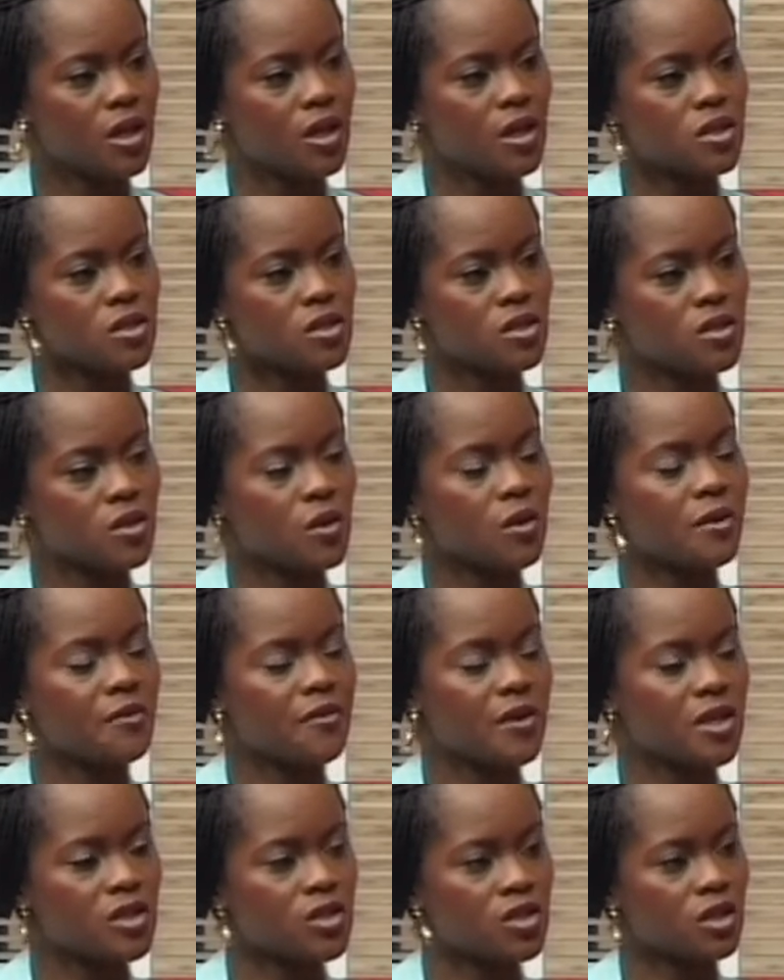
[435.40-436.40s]
So
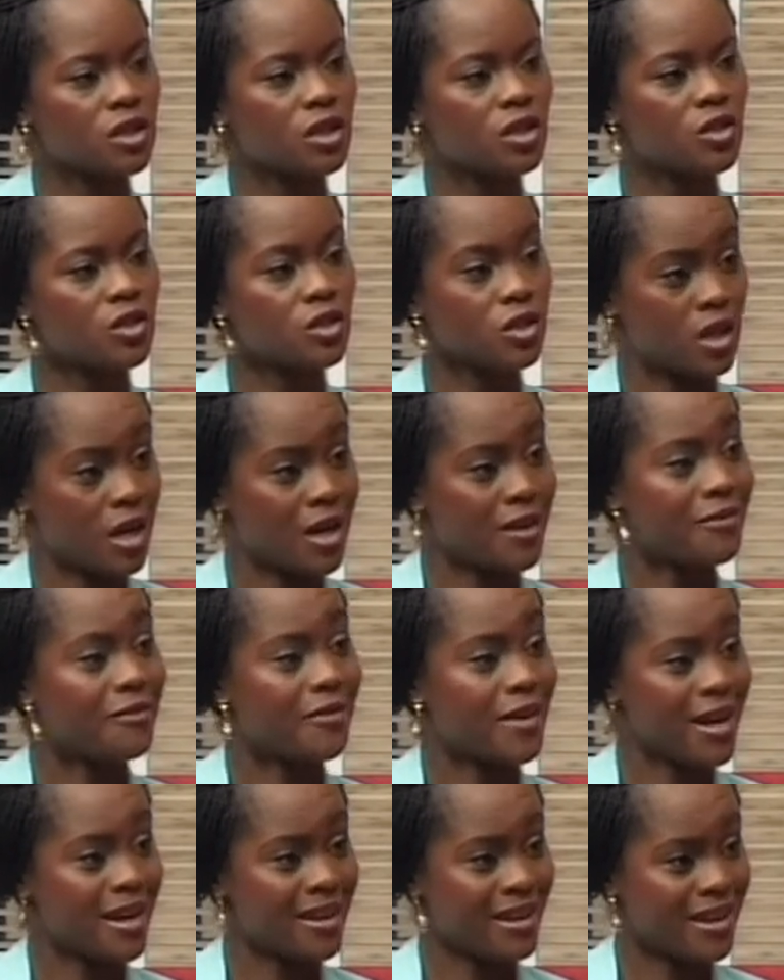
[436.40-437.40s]
eventually you got
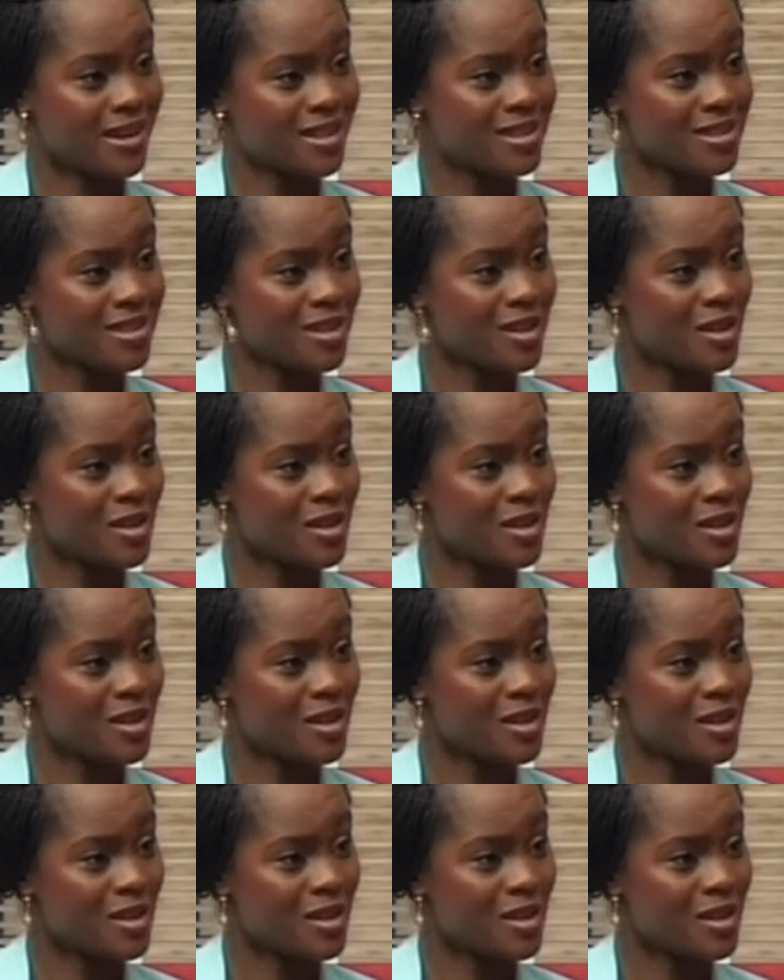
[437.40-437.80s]
financing.